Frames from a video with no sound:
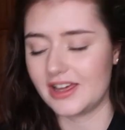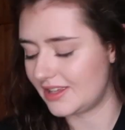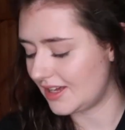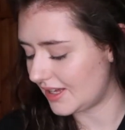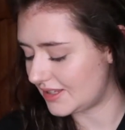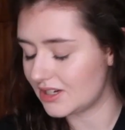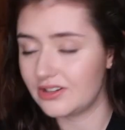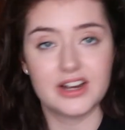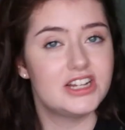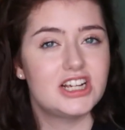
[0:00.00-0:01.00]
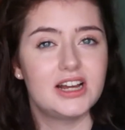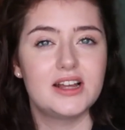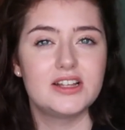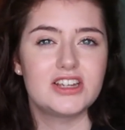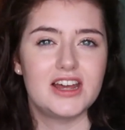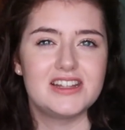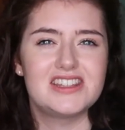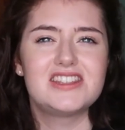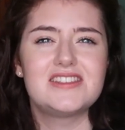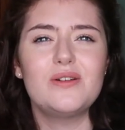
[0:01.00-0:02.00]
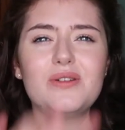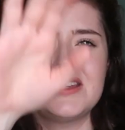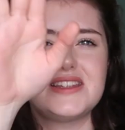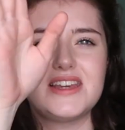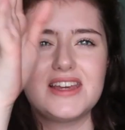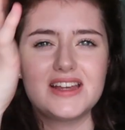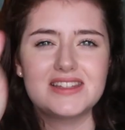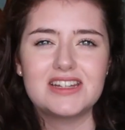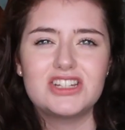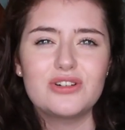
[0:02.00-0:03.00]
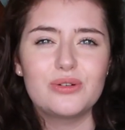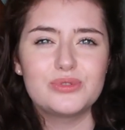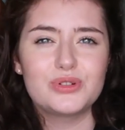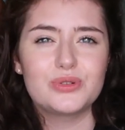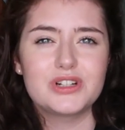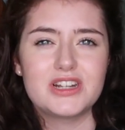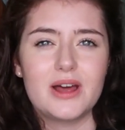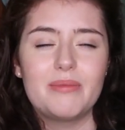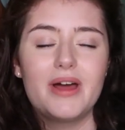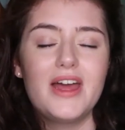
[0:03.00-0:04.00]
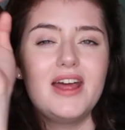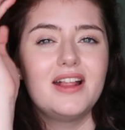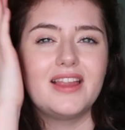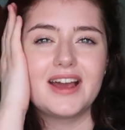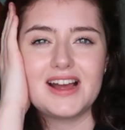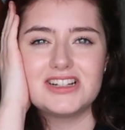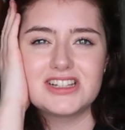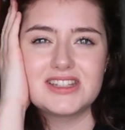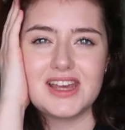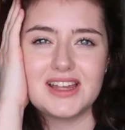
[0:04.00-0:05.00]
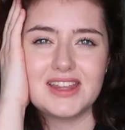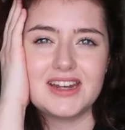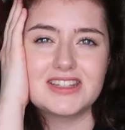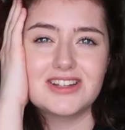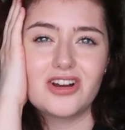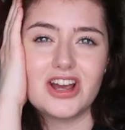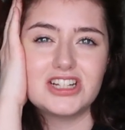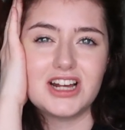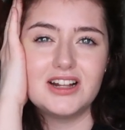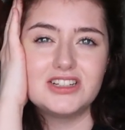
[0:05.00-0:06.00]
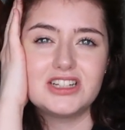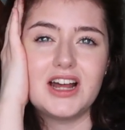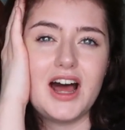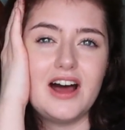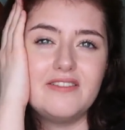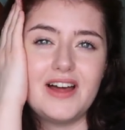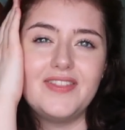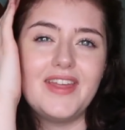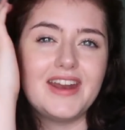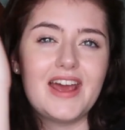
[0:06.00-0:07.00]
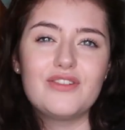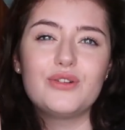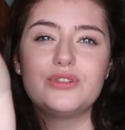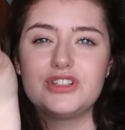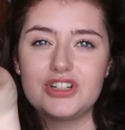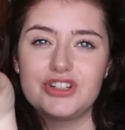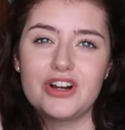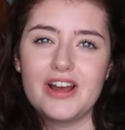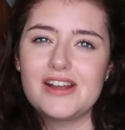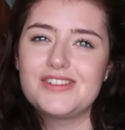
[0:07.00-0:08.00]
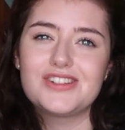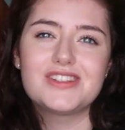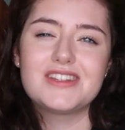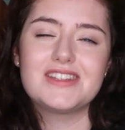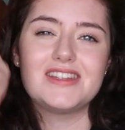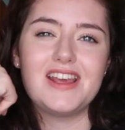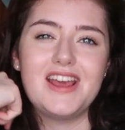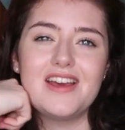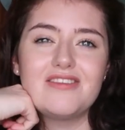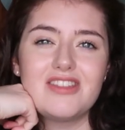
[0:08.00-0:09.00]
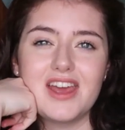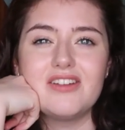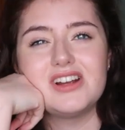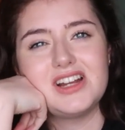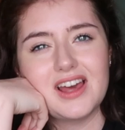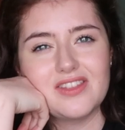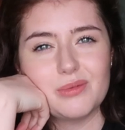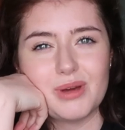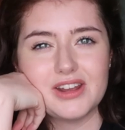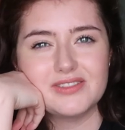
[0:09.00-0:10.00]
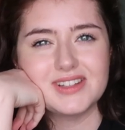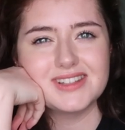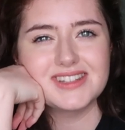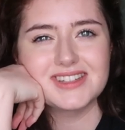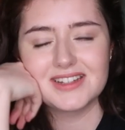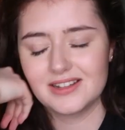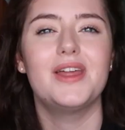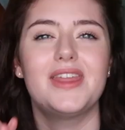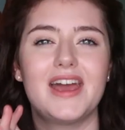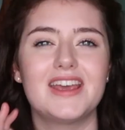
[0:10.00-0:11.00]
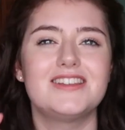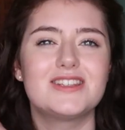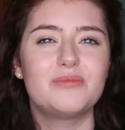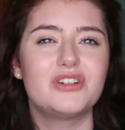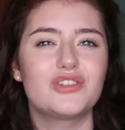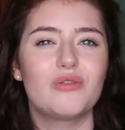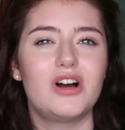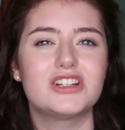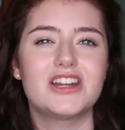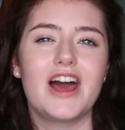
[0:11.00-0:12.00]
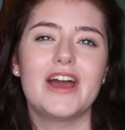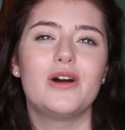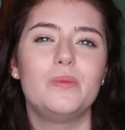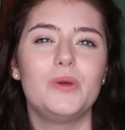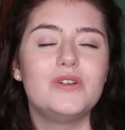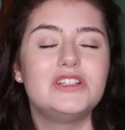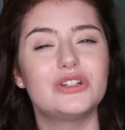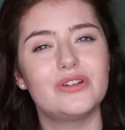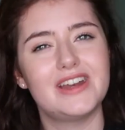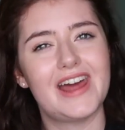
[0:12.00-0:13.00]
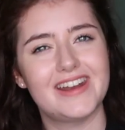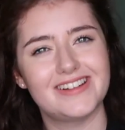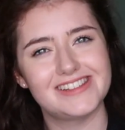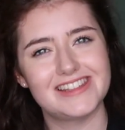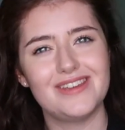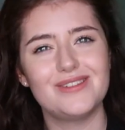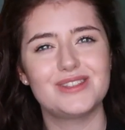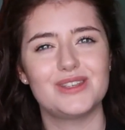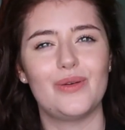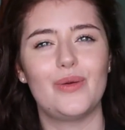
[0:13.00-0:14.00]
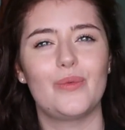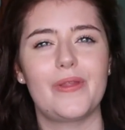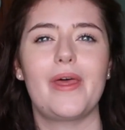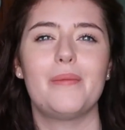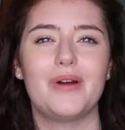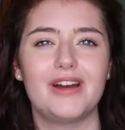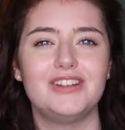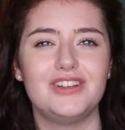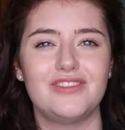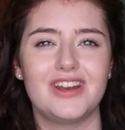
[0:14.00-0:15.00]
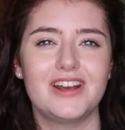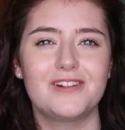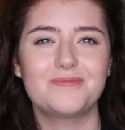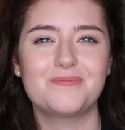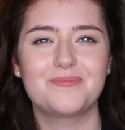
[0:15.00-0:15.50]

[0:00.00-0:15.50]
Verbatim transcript: I think it's a great challenge and it's so easy. It's at your own doorstep. Like I just think that it's a great challenge to have and that everyone should try it just to see if they reap the benefits. But thank you so much for watching. I hope you enjoyed and I'll see you soon with a brand new video.